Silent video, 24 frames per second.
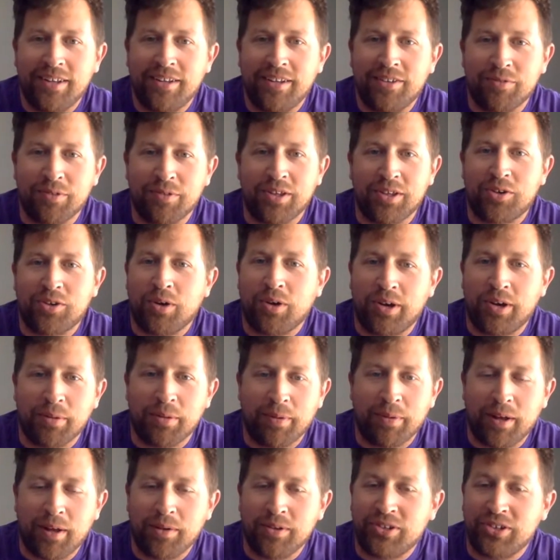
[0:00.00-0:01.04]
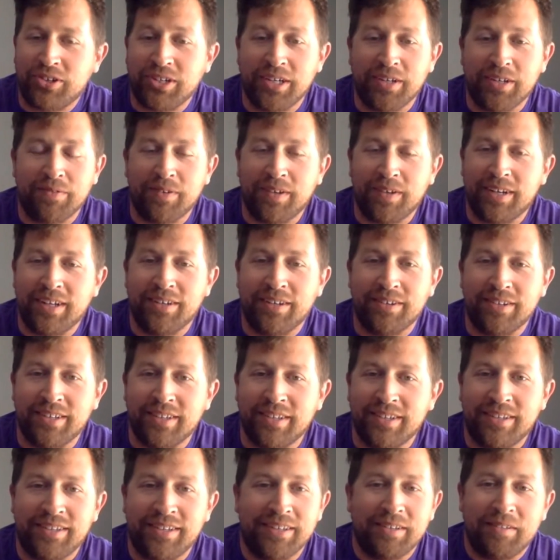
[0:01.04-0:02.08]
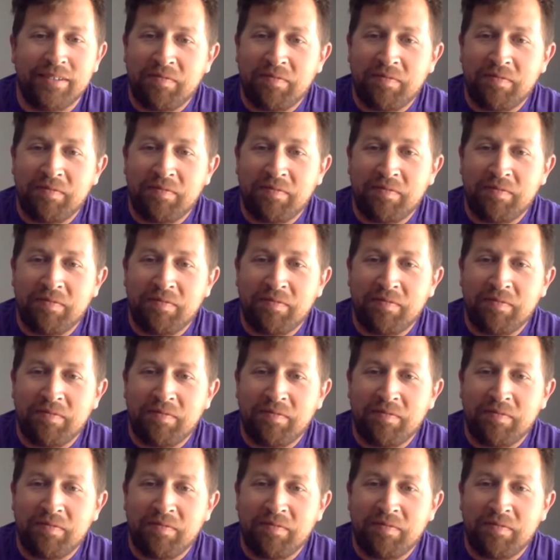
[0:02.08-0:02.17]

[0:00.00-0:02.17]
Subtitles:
with the 20-pound Sheaf, and it was